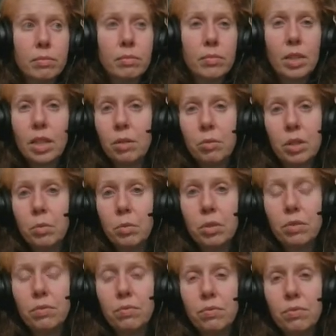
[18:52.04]
they, it will
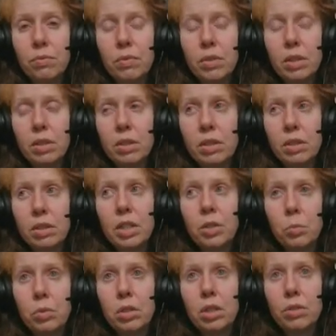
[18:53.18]
def
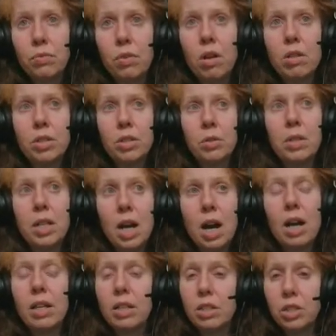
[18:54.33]
it will default to
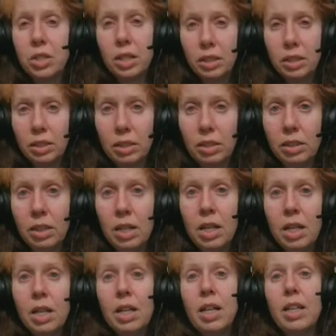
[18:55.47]
not injected,
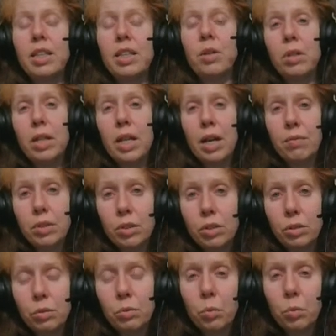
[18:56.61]
and then we'll have to
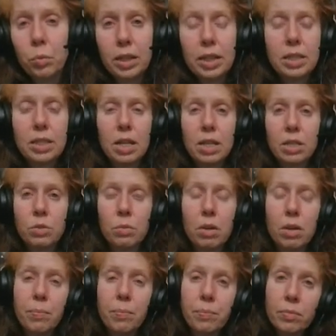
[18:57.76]
do weekly tests.
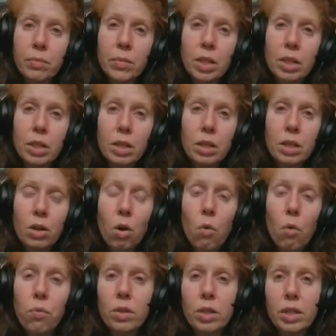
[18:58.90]
Well,
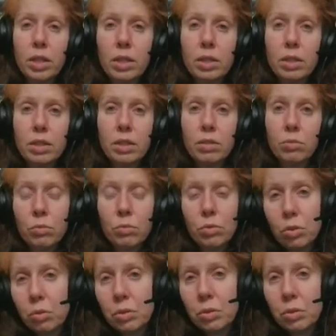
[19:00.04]
hopefully, those